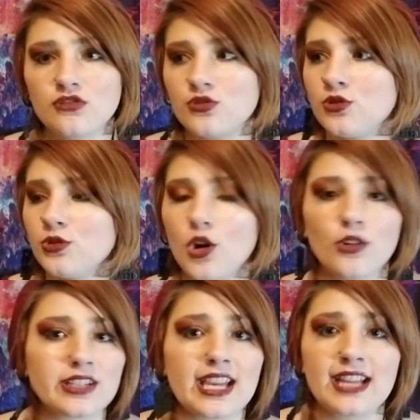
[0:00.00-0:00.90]
to go
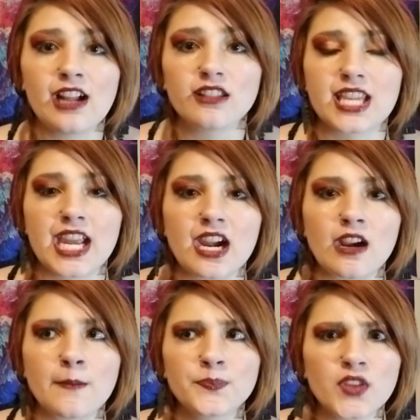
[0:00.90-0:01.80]
and get health
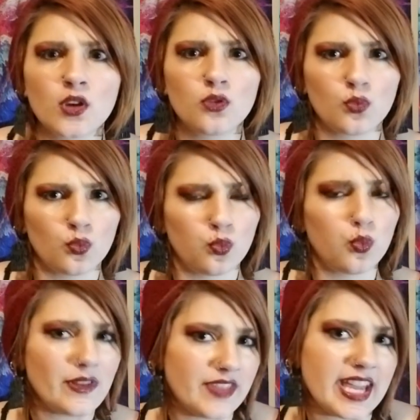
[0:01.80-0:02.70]
care
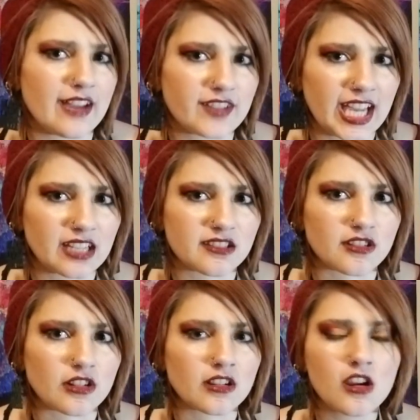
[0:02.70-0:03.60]
when they have
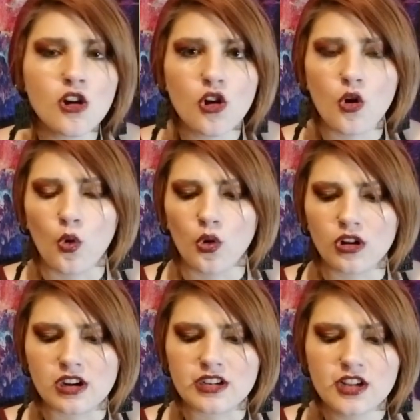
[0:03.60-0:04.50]
cancer,
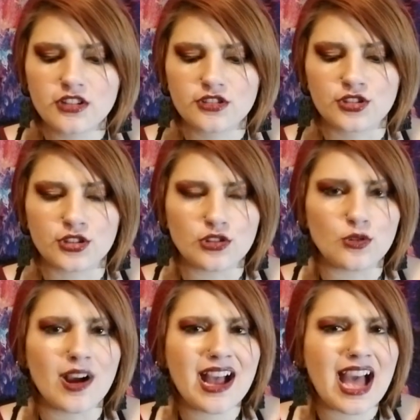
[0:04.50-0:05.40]
or
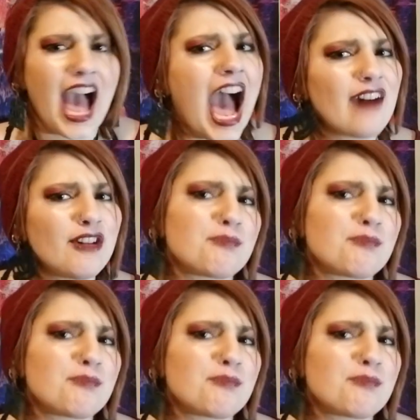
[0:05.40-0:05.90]
to have a